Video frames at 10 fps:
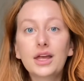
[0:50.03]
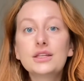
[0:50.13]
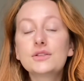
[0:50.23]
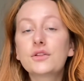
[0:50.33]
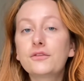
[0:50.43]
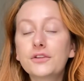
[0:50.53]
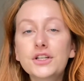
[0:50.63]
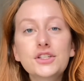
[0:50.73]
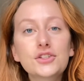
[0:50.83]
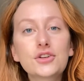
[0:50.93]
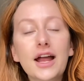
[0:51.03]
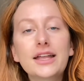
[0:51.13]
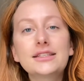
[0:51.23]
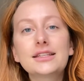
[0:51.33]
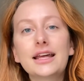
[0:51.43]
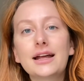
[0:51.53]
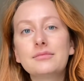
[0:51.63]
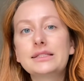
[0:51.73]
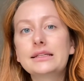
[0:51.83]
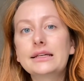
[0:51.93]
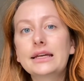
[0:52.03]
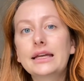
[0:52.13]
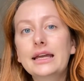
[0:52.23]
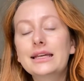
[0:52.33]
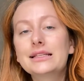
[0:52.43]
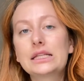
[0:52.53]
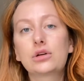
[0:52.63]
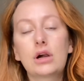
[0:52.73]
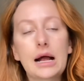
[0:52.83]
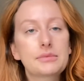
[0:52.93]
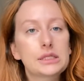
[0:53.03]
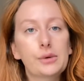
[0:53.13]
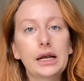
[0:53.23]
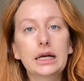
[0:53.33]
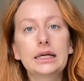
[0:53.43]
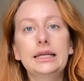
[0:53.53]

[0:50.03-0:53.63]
So the first trend that I'm seeing is the crop sweater.